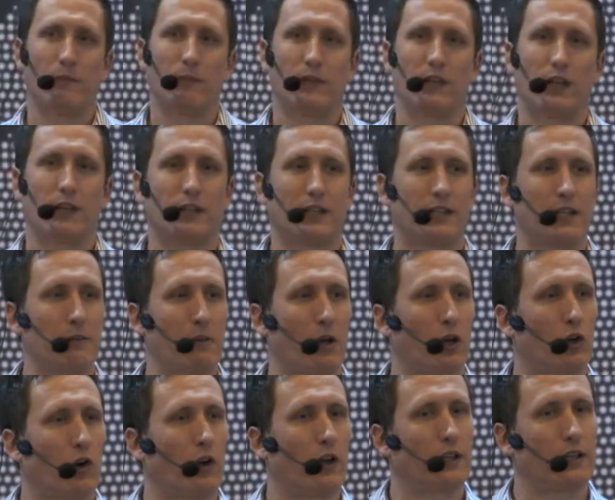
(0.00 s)
The other thing
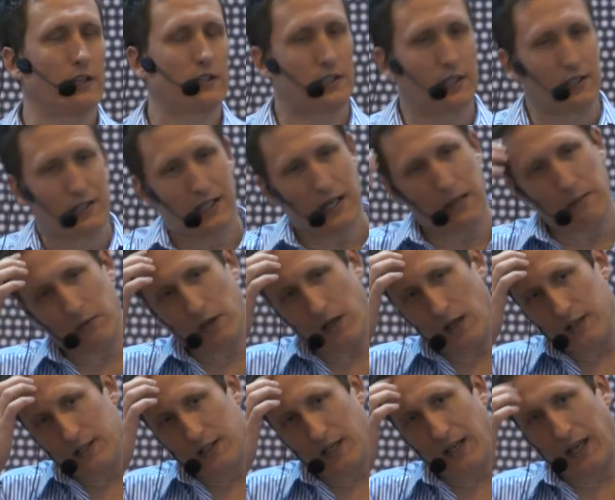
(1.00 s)
about growing is to
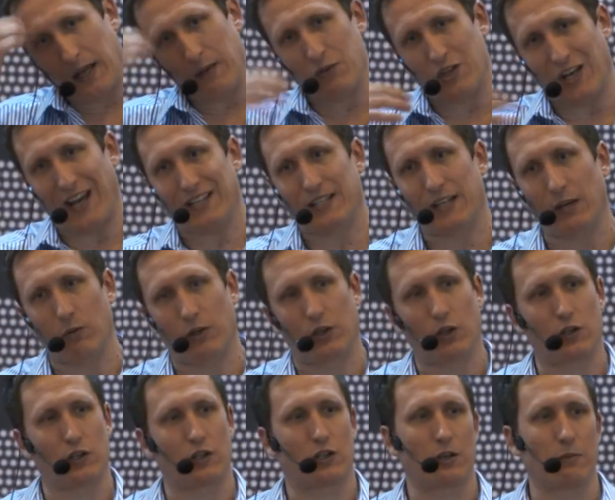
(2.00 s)
keep chatting with
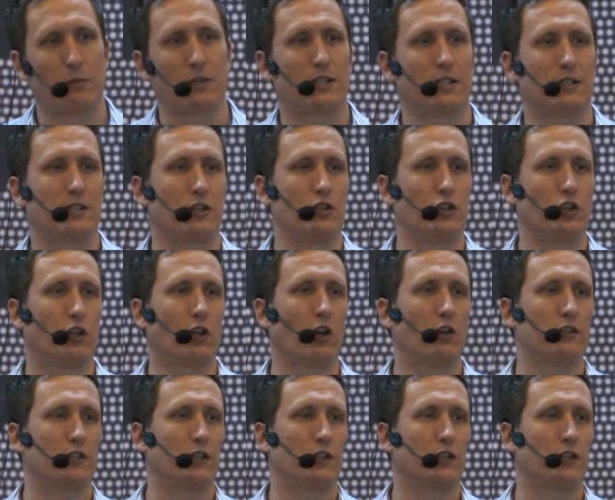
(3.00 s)
your distributors as you go,